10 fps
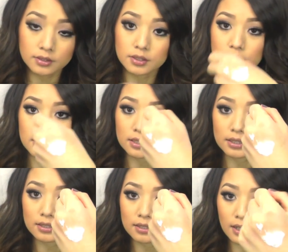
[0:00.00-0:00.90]
So
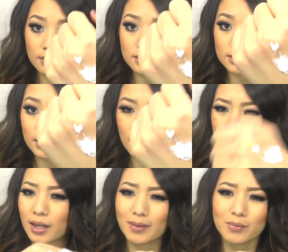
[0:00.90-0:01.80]
that's how it looks like.
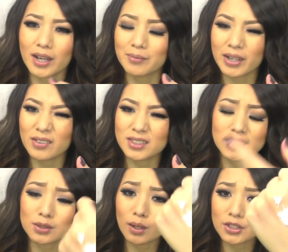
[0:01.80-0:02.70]
I'm not even
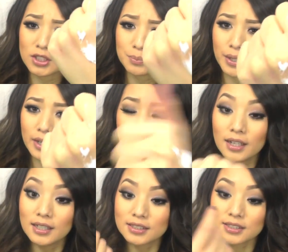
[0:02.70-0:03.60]
into swatches, but
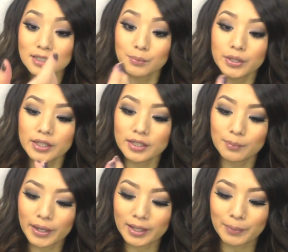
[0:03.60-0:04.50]
since I'm putting it on the
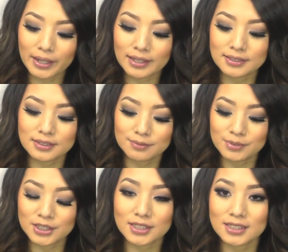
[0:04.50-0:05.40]
back of my hands,
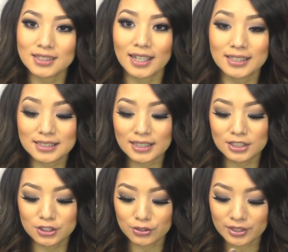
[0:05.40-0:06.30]
I decided
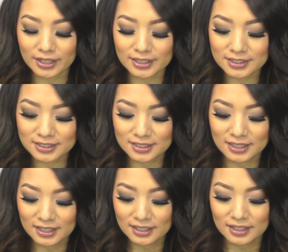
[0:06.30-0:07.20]
to show you guys.
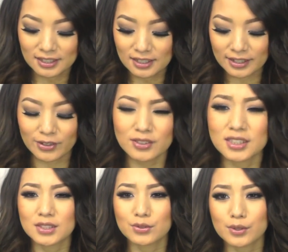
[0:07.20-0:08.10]
I know
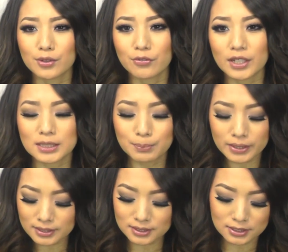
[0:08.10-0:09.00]
is for your face,
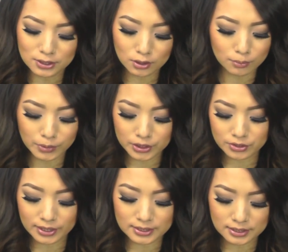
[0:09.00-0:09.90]
but this is so
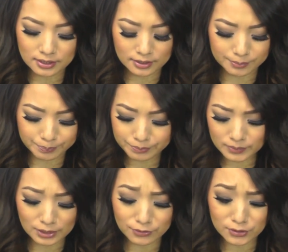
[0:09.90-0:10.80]
moisturizing, and
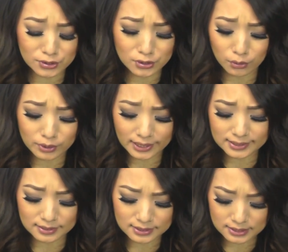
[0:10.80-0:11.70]
It feels so
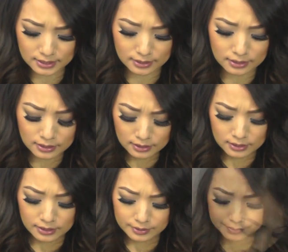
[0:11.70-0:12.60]
nice on the skin.
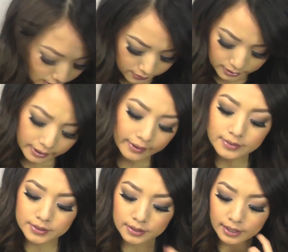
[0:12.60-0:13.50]
And then I
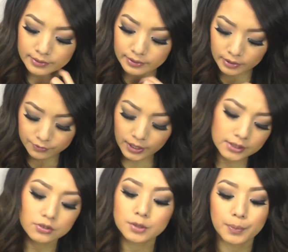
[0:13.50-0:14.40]
also got the
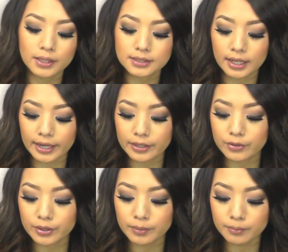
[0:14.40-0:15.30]
Fast Response Eye
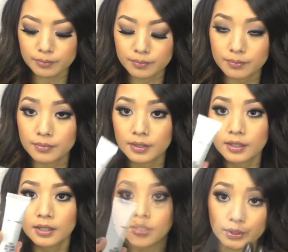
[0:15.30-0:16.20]
Cream,
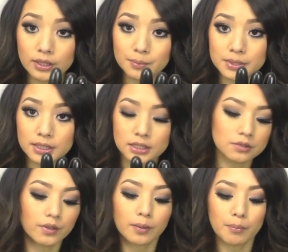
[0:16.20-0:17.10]
3
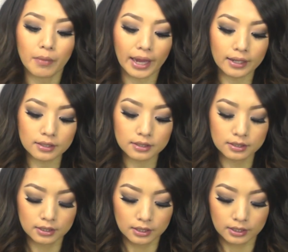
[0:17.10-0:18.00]
lipsticks from MAC,
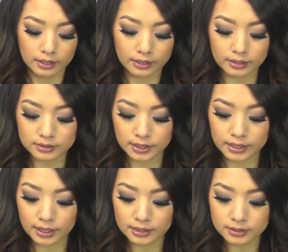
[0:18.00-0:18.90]
and I
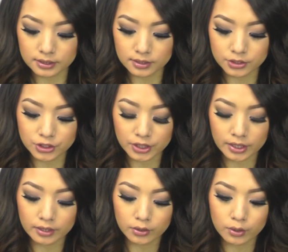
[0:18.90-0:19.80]
got the
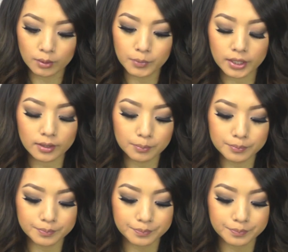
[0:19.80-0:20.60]
shade Cream Cup.